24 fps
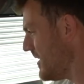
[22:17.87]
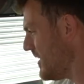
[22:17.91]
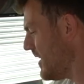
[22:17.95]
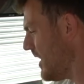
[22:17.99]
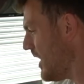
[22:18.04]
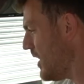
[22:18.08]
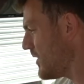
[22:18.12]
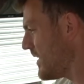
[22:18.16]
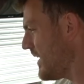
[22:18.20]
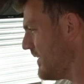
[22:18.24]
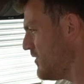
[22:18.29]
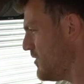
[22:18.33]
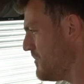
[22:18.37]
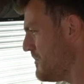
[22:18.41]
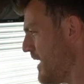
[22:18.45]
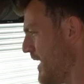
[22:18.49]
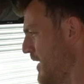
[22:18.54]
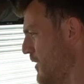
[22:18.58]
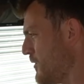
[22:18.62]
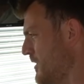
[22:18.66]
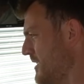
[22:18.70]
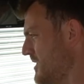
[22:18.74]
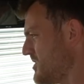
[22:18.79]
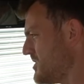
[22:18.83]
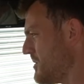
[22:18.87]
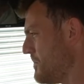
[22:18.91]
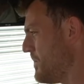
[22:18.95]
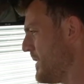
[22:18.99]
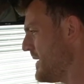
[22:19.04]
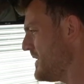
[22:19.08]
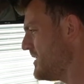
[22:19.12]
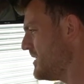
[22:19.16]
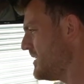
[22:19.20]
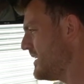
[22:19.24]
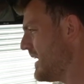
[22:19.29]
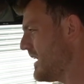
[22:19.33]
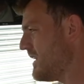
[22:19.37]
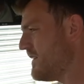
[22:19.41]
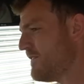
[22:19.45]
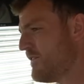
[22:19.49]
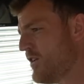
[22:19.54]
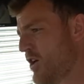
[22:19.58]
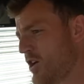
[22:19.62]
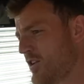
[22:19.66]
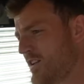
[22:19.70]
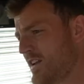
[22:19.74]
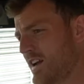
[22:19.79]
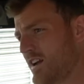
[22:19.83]
I'll give you my honest opinion and
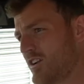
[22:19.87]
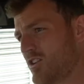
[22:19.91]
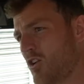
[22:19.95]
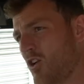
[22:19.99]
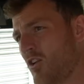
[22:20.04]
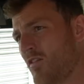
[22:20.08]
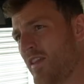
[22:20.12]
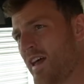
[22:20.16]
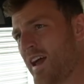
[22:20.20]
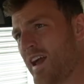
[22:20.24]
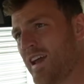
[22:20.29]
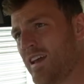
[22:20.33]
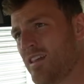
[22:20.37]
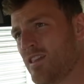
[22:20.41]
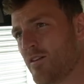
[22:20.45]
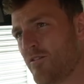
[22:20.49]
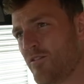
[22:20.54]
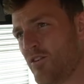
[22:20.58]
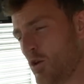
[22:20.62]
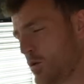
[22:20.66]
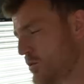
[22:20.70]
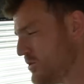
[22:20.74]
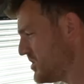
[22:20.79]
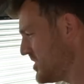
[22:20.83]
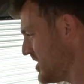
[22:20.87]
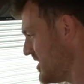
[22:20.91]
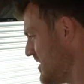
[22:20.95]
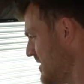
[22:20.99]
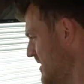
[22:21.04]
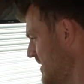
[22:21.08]
verdict on that in the future.